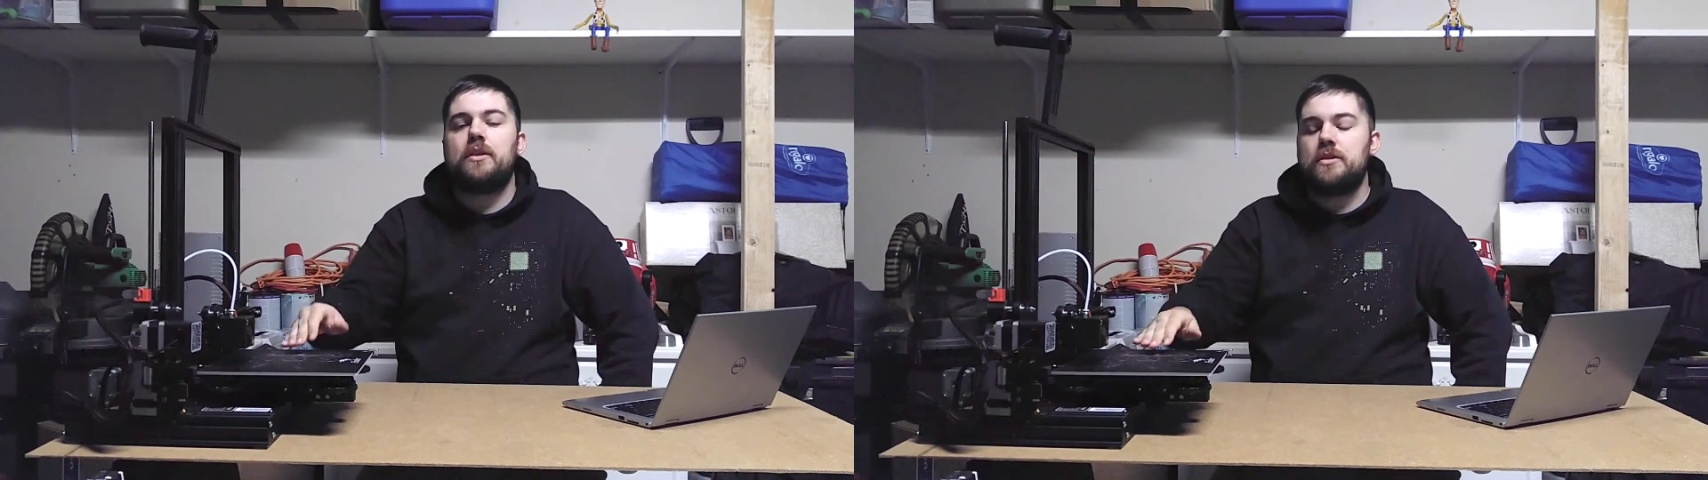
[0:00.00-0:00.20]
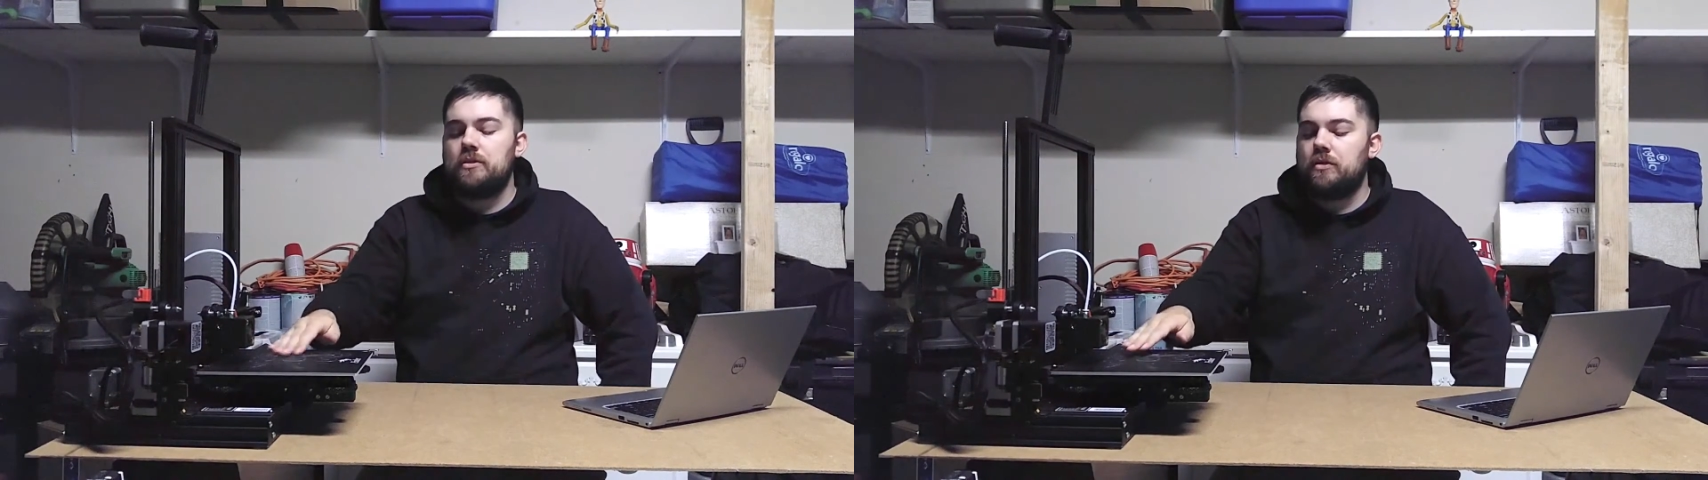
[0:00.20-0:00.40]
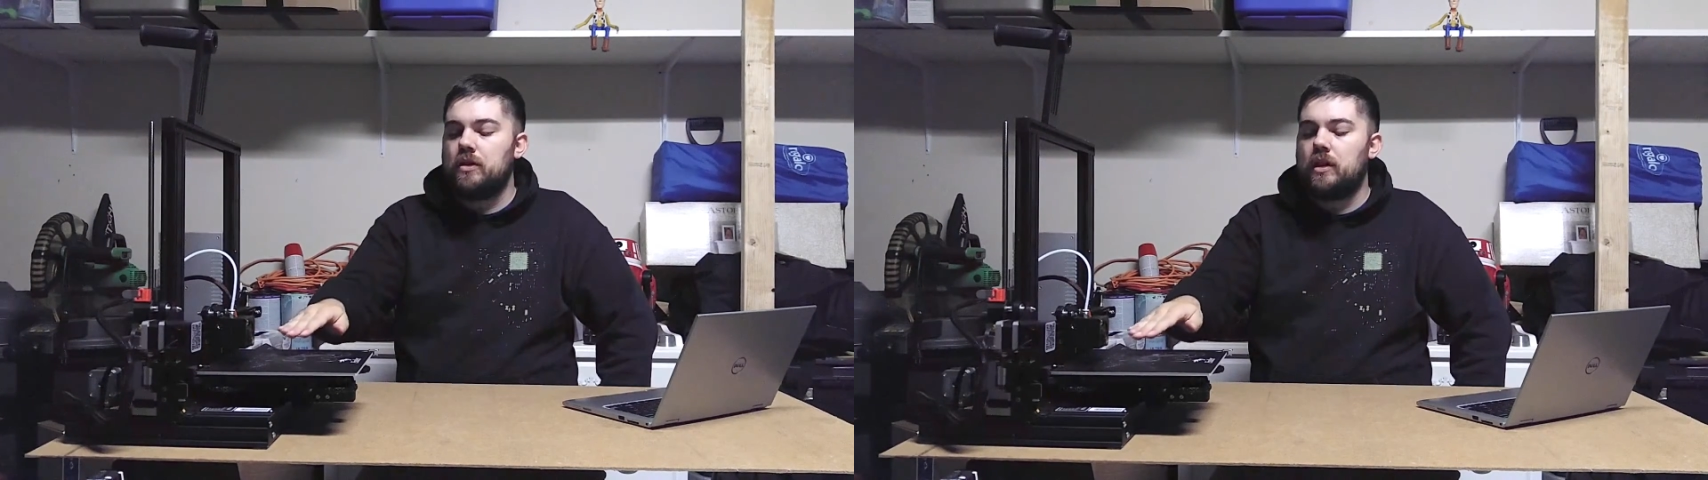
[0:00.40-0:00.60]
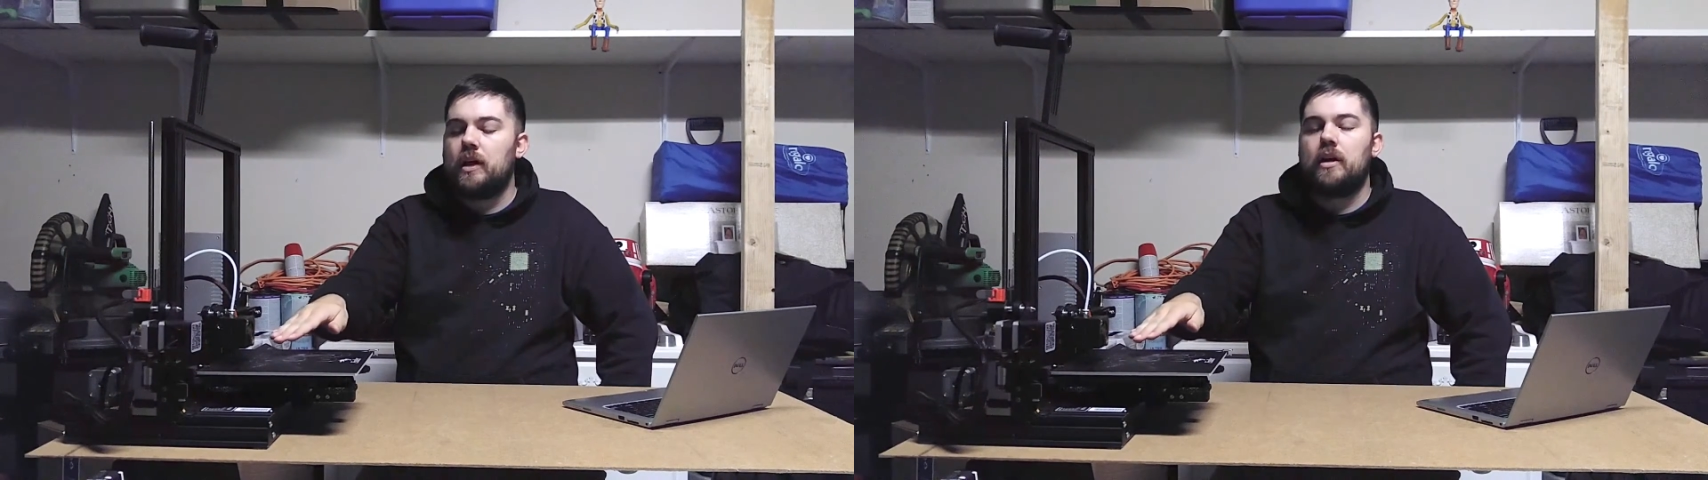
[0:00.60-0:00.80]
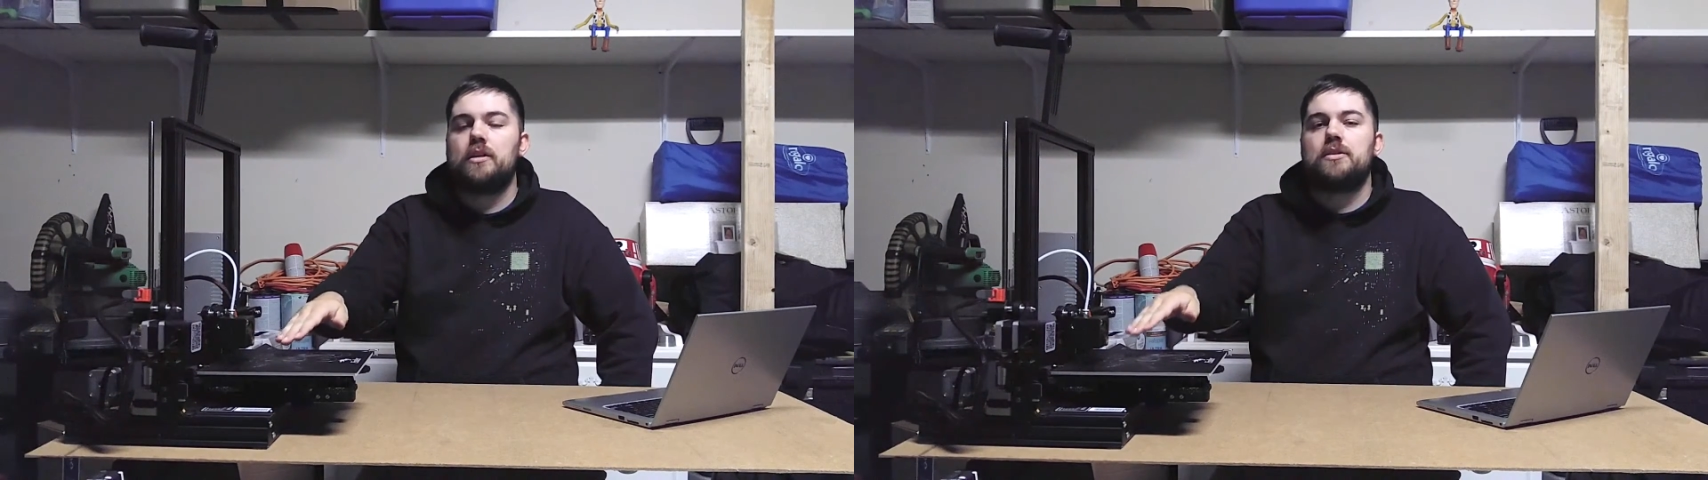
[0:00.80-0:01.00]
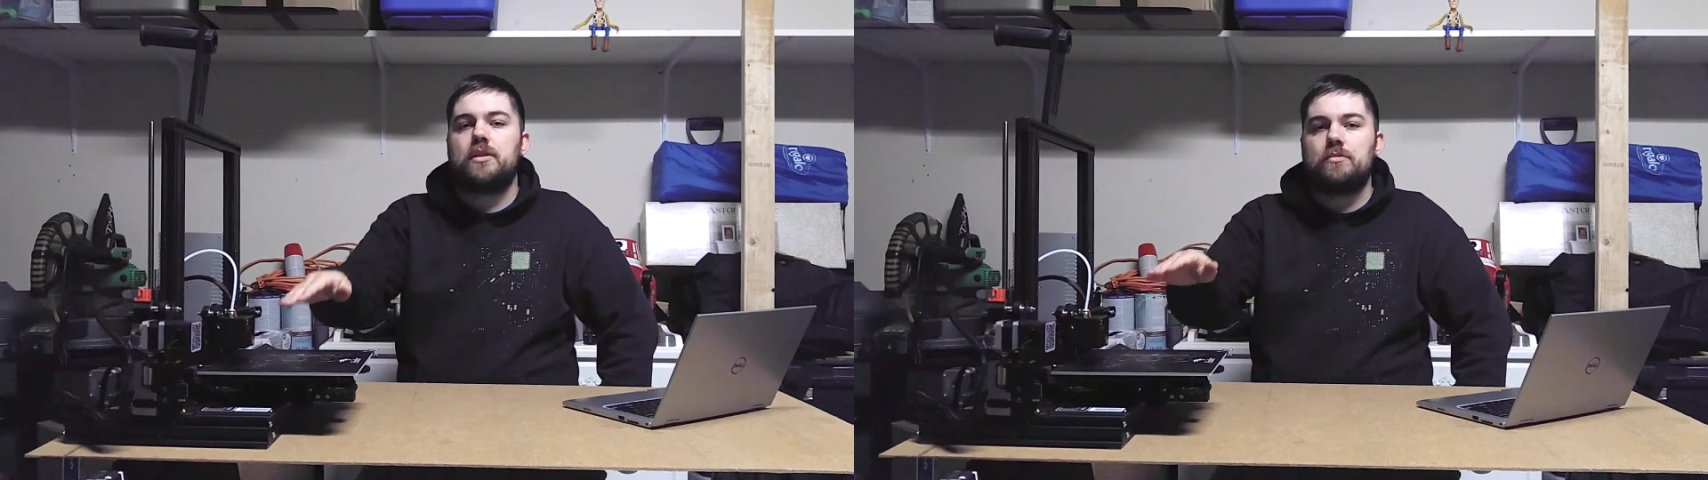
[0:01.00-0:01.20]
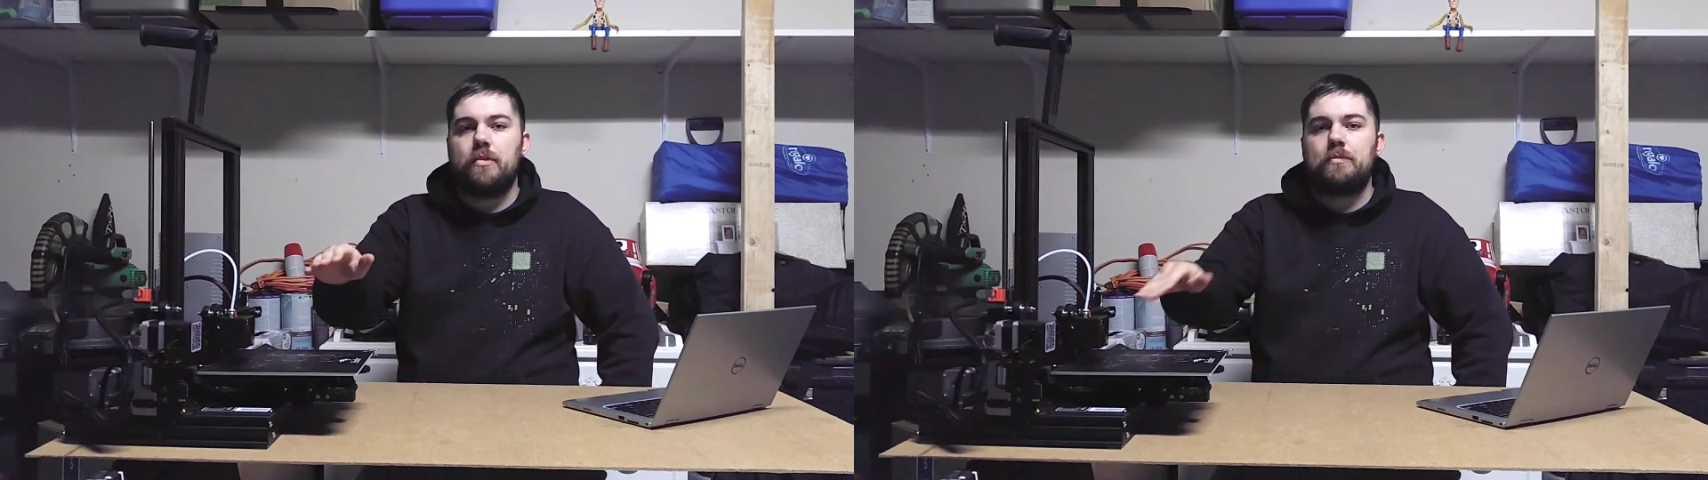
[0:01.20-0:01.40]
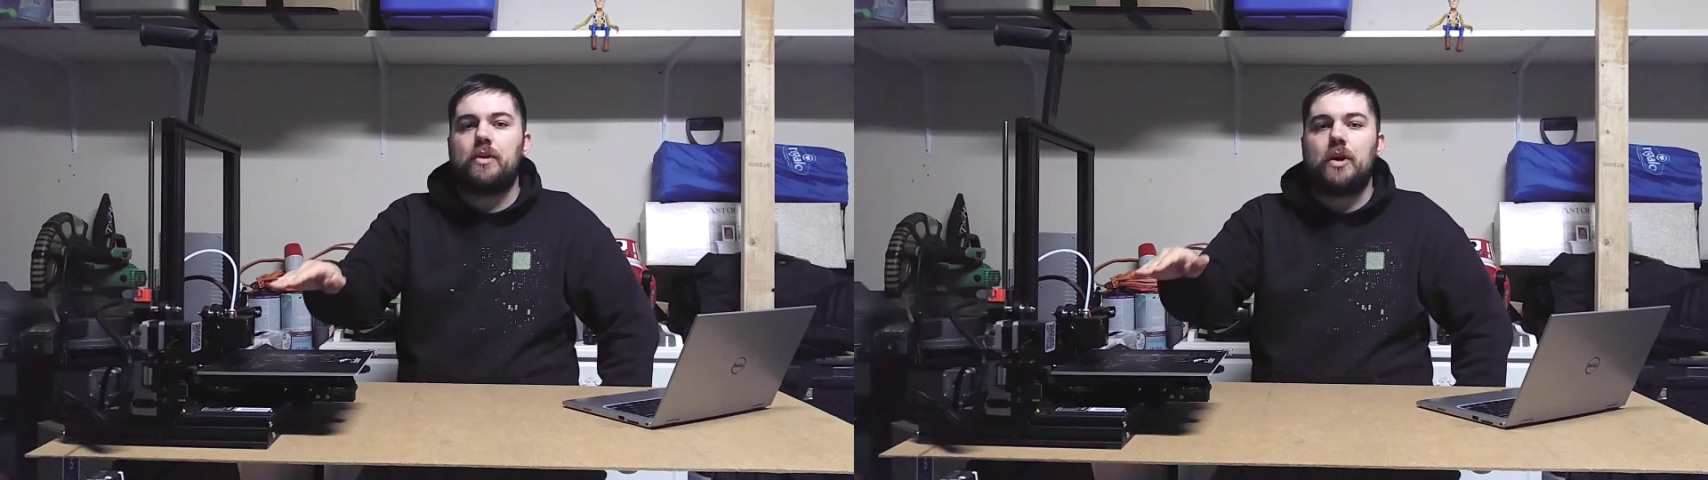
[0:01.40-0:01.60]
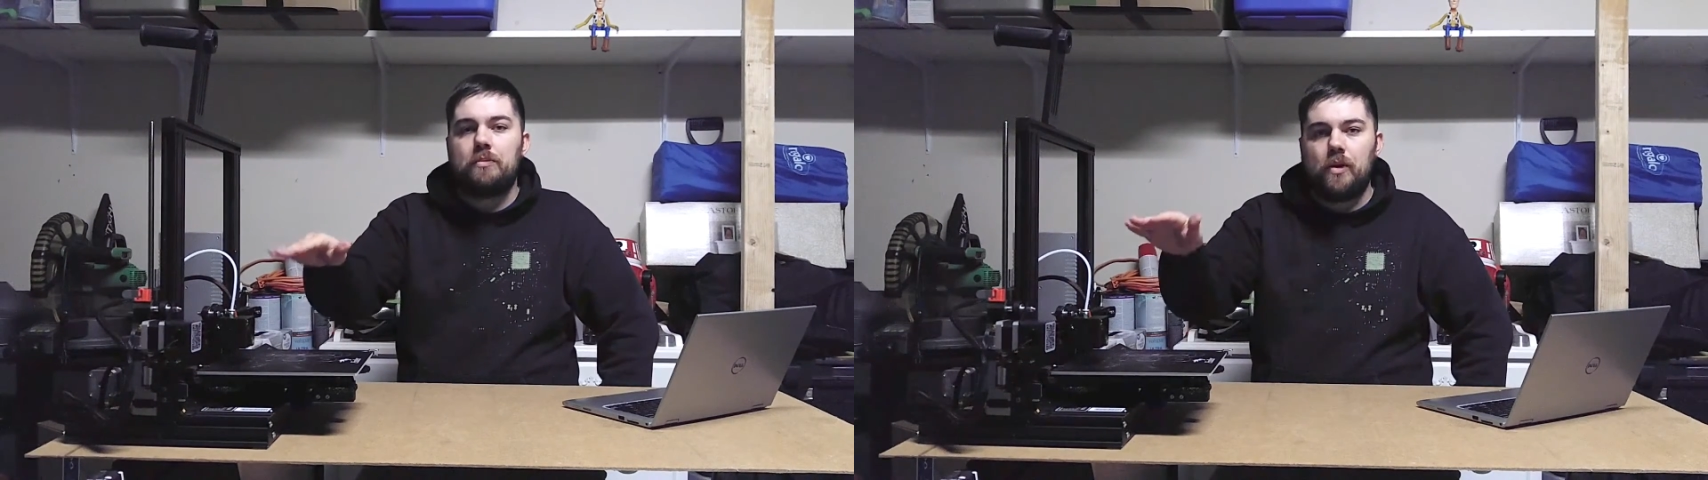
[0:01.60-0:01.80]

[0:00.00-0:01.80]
the different layers and build up